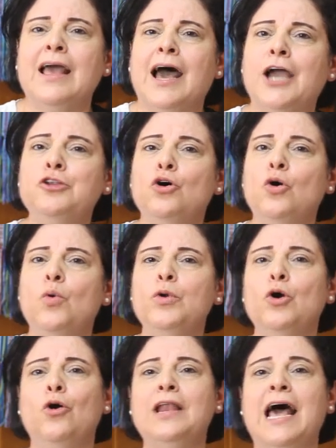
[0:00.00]
I know we
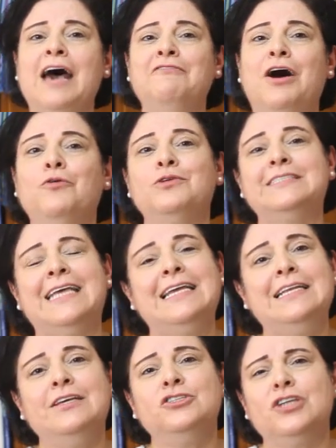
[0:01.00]
all have our
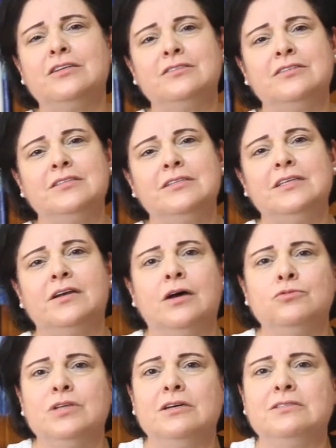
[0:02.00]
daily injustices
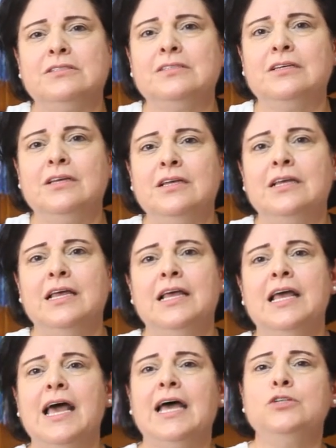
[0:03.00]
around us,
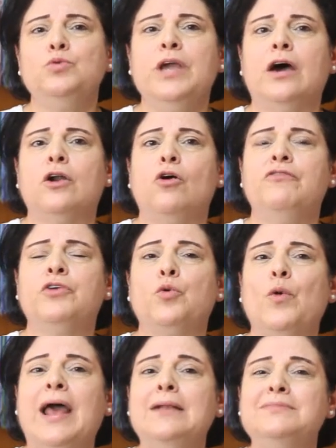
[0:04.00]
and we are
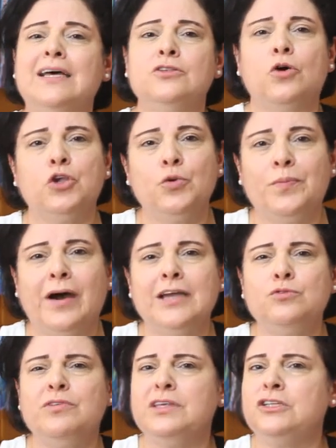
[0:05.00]
overwhelmed and
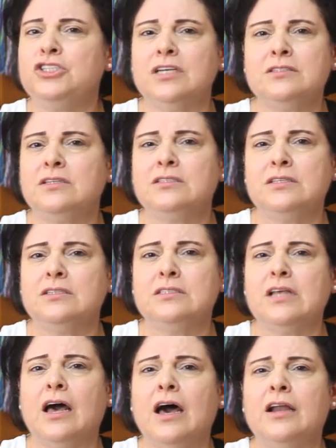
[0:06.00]
occupied with
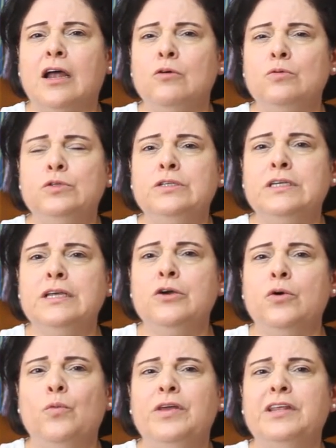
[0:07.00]
injustices around,
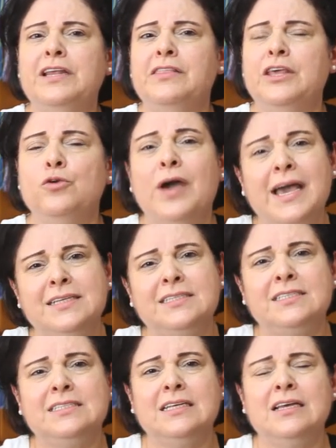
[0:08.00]
whether in the
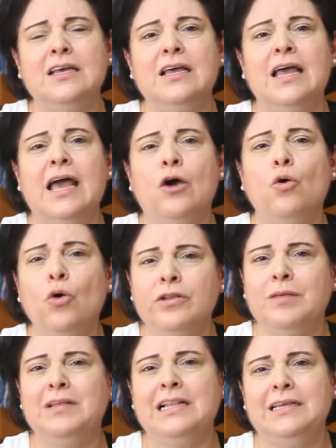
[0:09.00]
US or
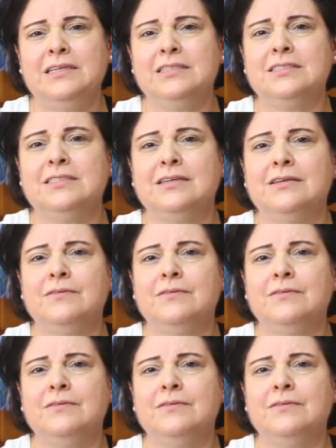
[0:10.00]
the Middle East.